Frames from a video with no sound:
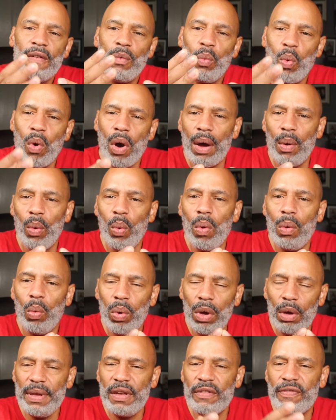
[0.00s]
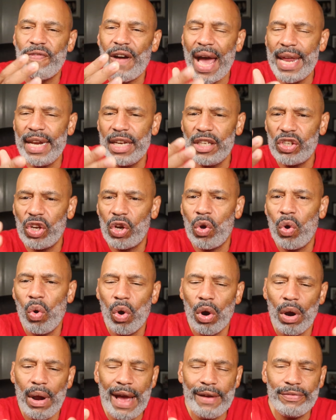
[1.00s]
will be fighting
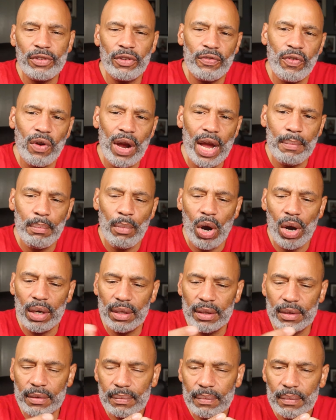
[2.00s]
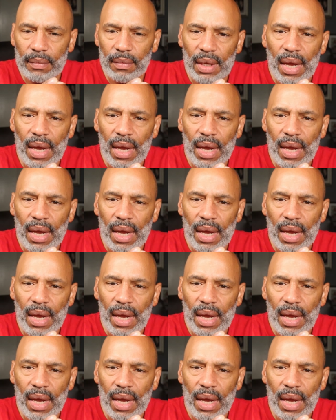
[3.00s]
Shakur after Frank Martin,